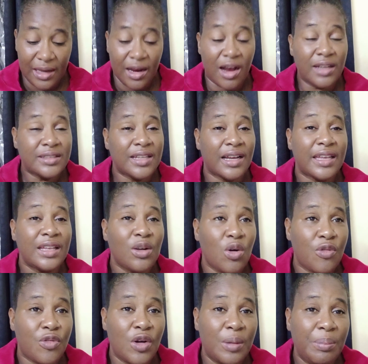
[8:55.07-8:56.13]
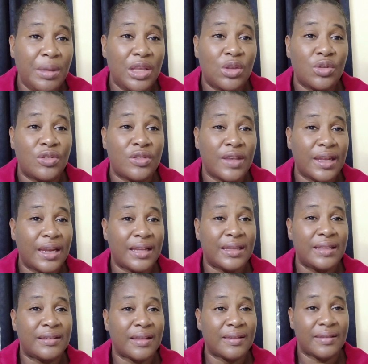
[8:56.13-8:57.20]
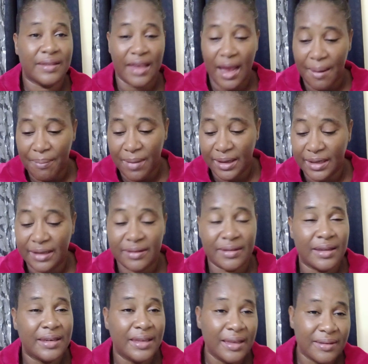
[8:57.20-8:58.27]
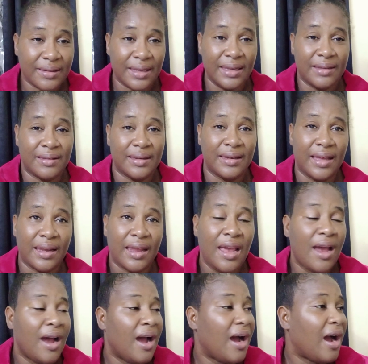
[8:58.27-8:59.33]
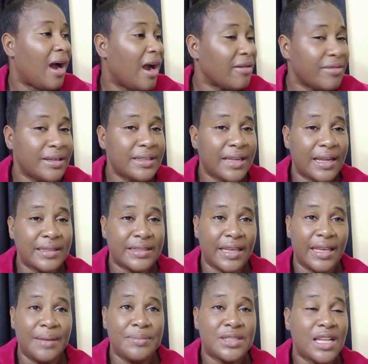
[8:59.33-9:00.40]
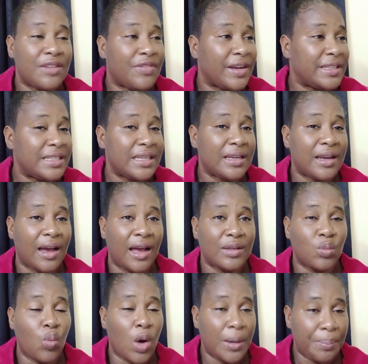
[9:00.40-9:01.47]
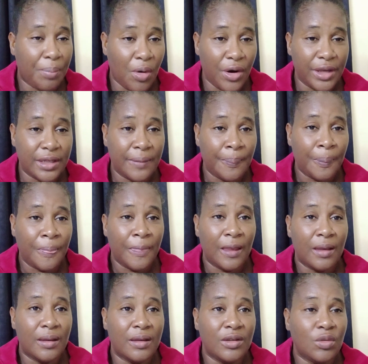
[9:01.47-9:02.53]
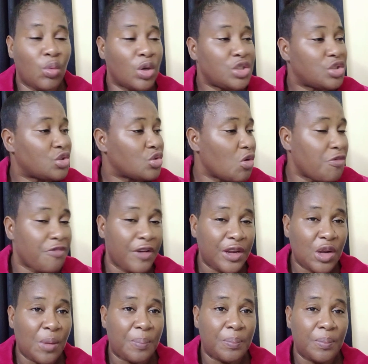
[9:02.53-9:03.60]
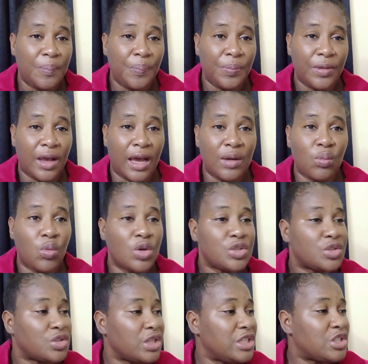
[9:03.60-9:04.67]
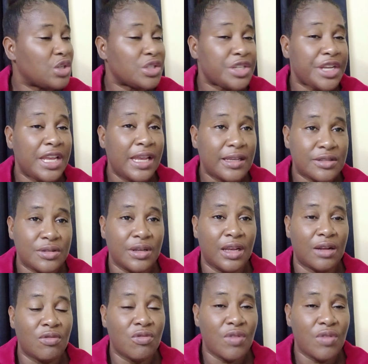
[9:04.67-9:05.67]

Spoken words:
contacting GoFundMe to say that it's a scam, and it's a this, and it's a that. Aaron Dante himself, I think, at one point, was so fed up and was in such a haste to get